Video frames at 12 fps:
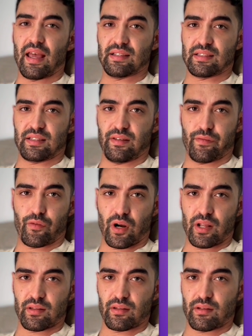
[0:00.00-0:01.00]
has
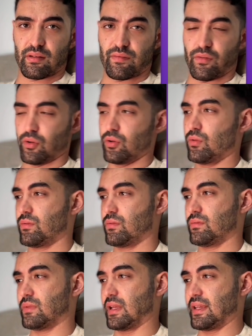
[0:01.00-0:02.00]
different photo,
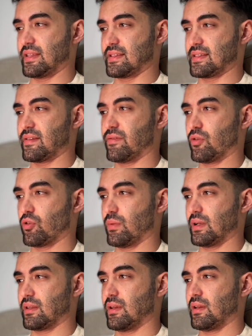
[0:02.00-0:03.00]
like it's the same photo,
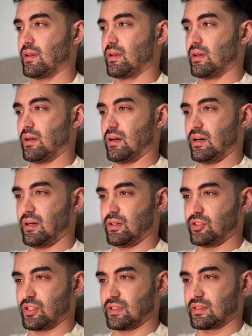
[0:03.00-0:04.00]
but
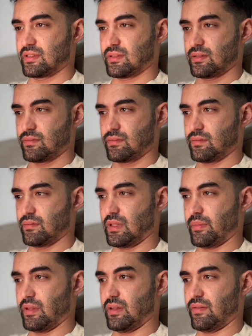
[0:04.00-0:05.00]
uh, just a
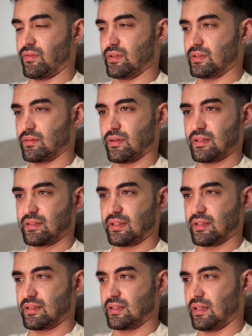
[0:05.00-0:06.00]
little bit different. So as you
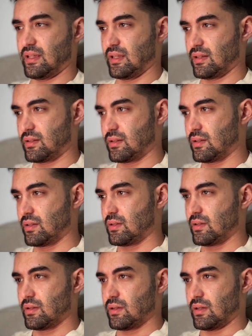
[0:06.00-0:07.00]
can see here,
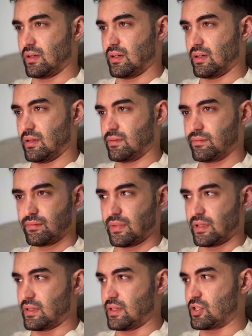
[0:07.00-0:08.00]
uh,
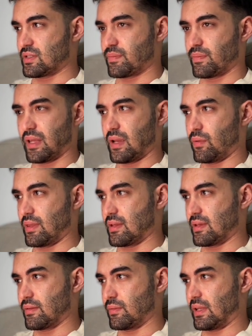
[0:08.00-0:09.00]
they just play with
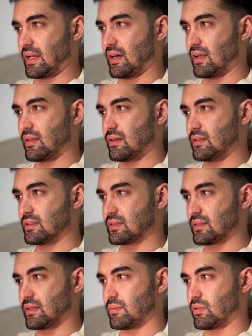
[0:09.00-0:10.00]
the with the
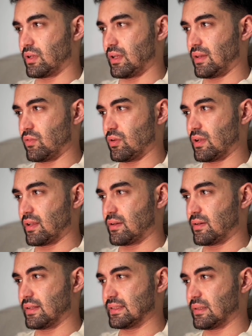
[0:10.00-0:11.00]
colors. I'm gonna give you
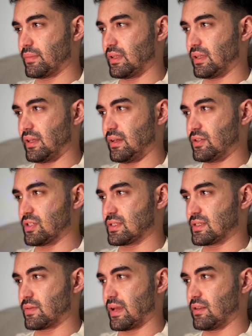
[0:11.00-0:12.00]
another example here,
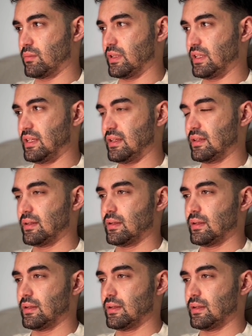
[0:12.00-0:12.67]
just randomly.